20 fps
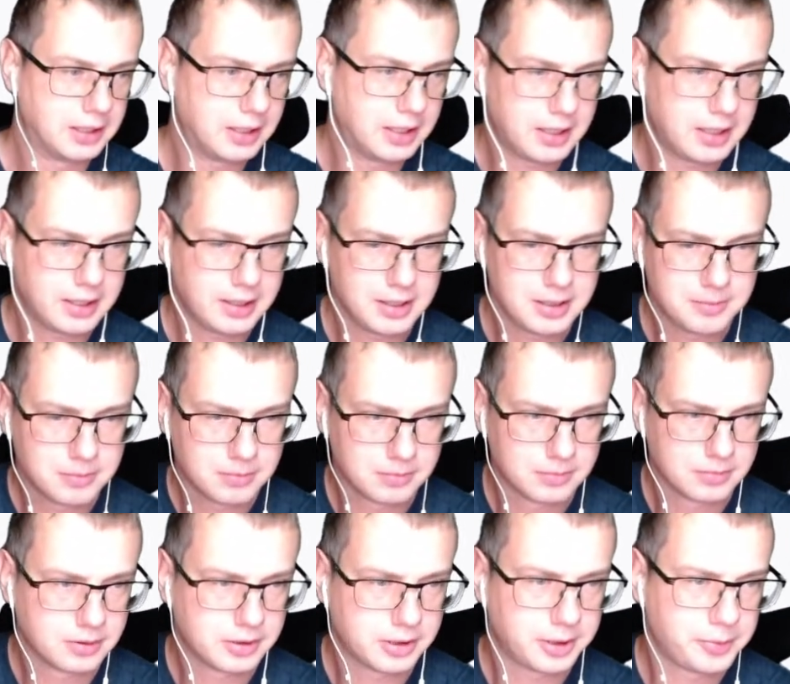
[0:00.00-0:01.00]
I'm
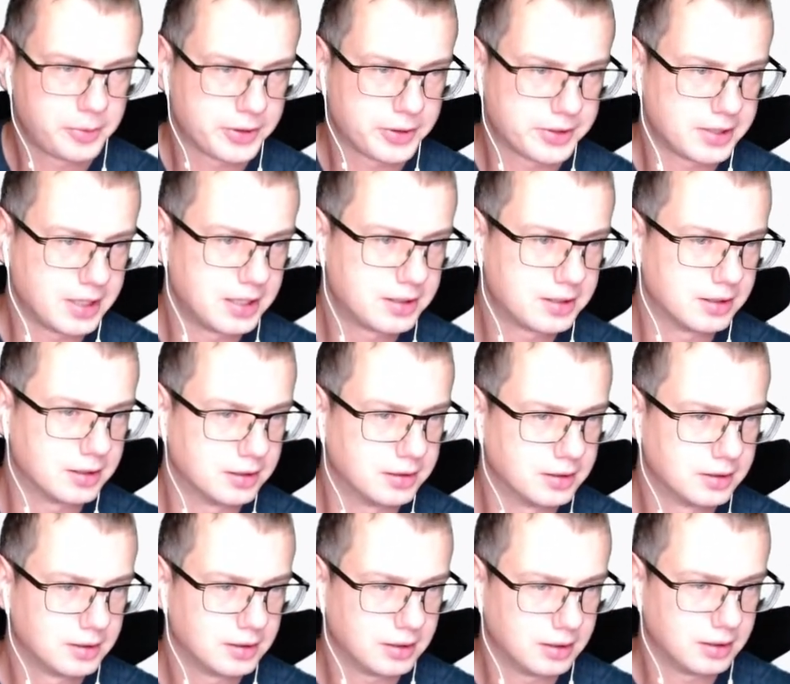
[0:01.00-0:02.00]
representing
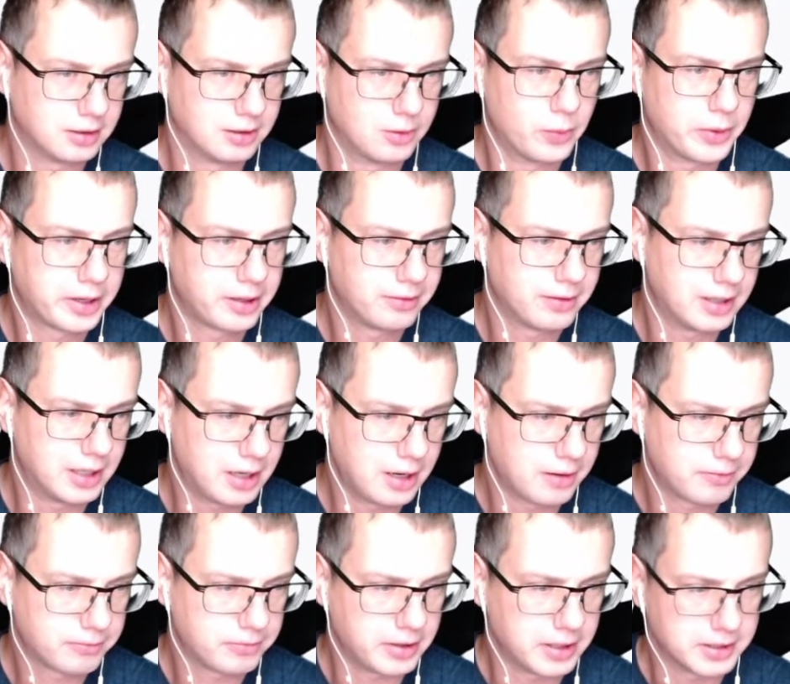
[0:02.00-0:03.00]
whatever I
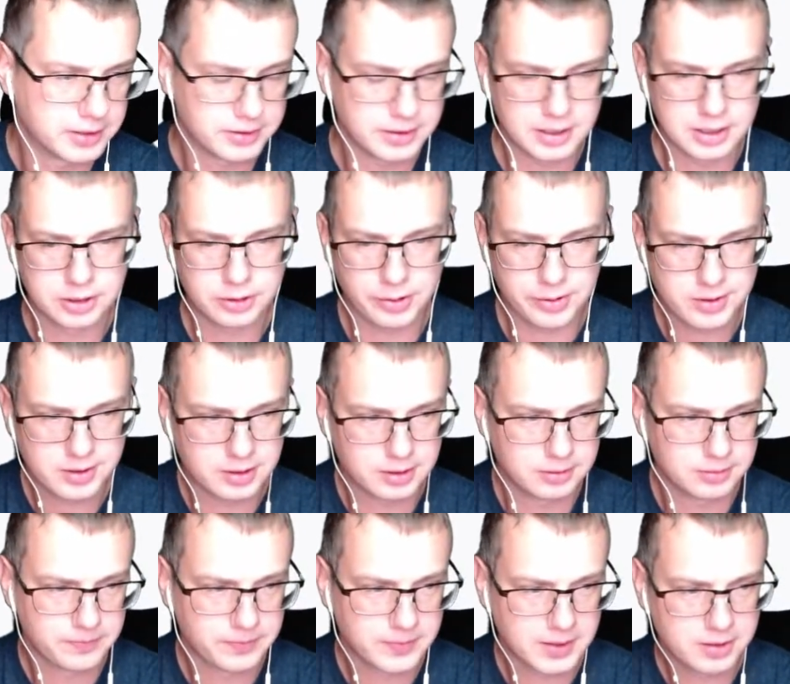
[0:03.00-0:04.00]
find interesting.